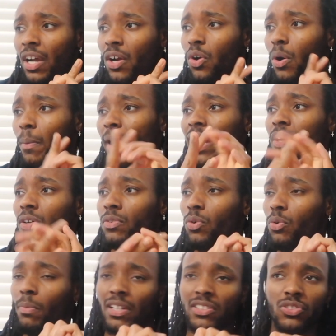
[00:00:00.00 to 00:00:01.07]
caught back on
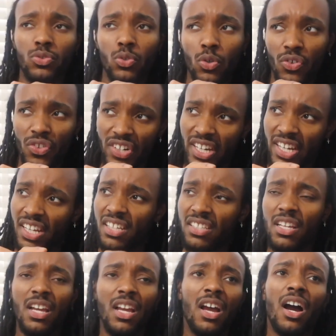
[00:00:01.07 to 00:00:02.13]
all my
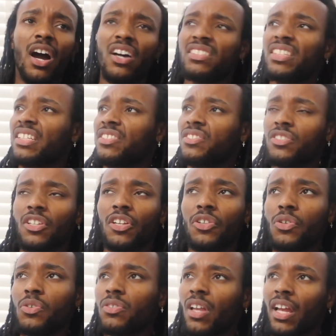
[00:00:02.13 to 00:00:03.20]
stories. I was listening to the
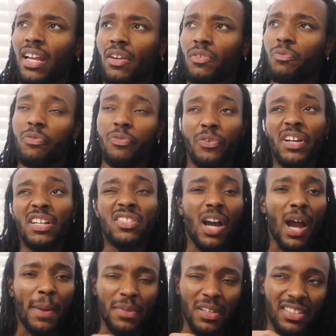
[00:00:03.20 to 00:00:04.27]
news like 3
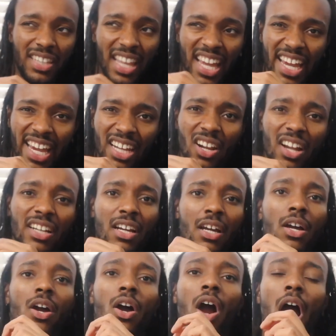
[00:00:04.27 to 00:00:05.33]
times a day. Like,
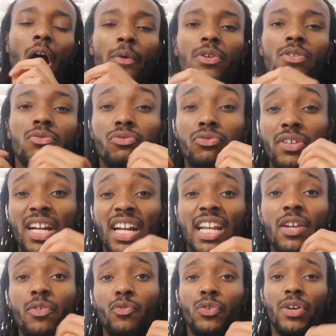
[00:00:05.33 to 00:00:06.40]
I was
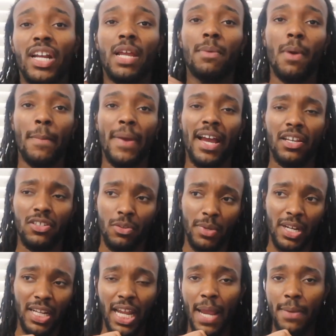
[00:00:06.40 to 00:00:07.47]
really in my bag. So when
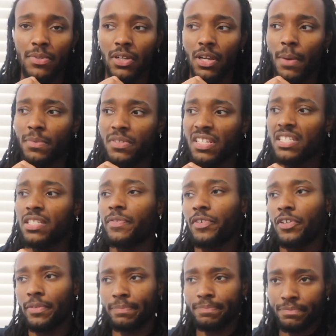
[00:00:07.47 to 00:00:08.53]
it came to coming to this
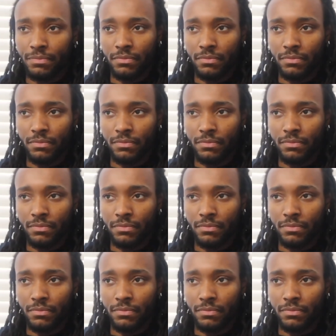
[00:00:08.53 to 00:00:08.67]
interview,